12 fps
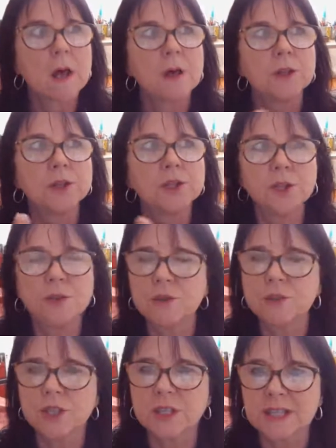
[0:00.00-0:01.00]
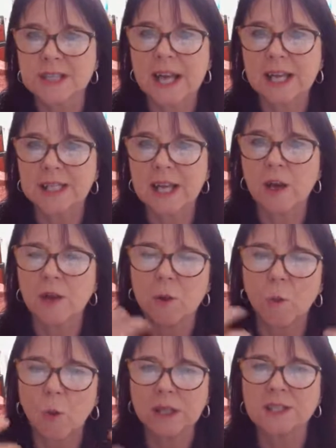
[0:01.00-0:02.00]
The students that stand out are the
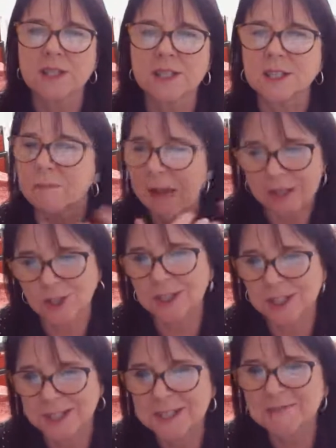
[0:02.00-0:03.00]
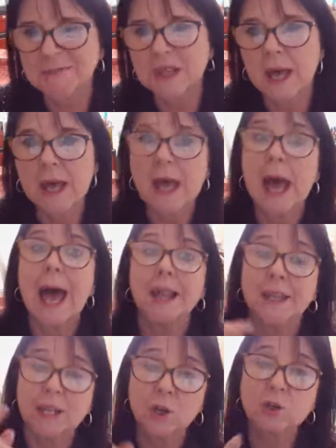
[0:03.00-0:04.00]
ones that are passionate, and
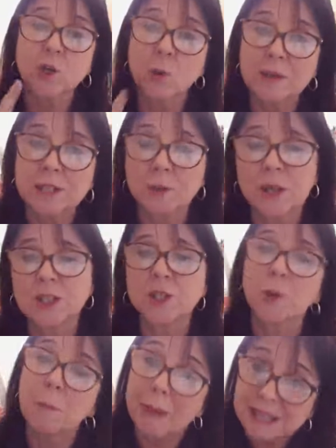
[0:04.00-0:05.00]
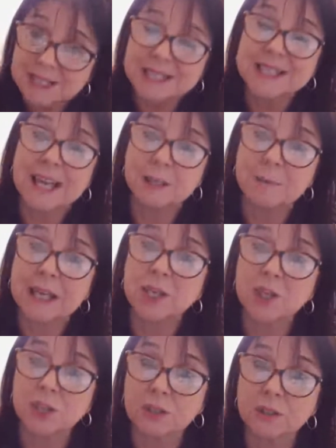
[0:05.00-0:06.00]
they're not always the ones who are best at
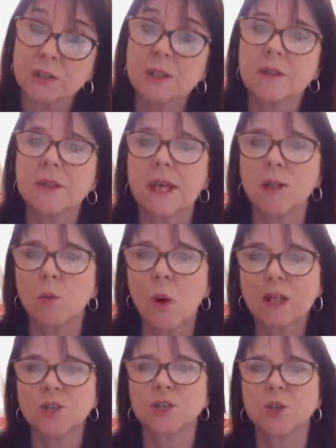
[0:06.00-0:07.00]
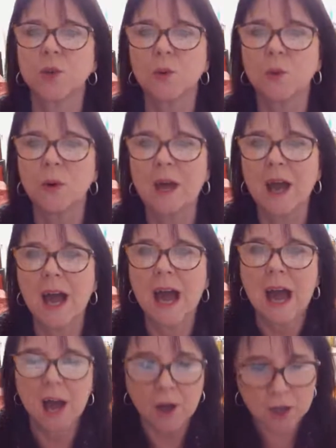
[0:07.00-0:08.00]
animation. They're the ones who
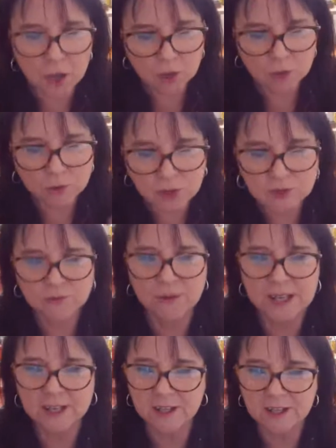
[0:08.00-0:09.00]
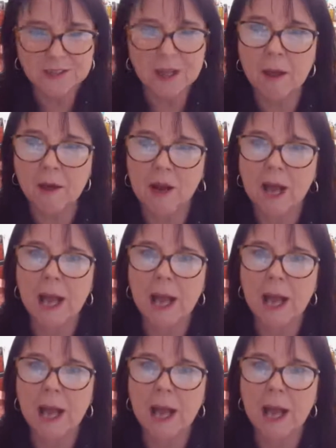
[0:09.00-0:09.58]
you just feel they're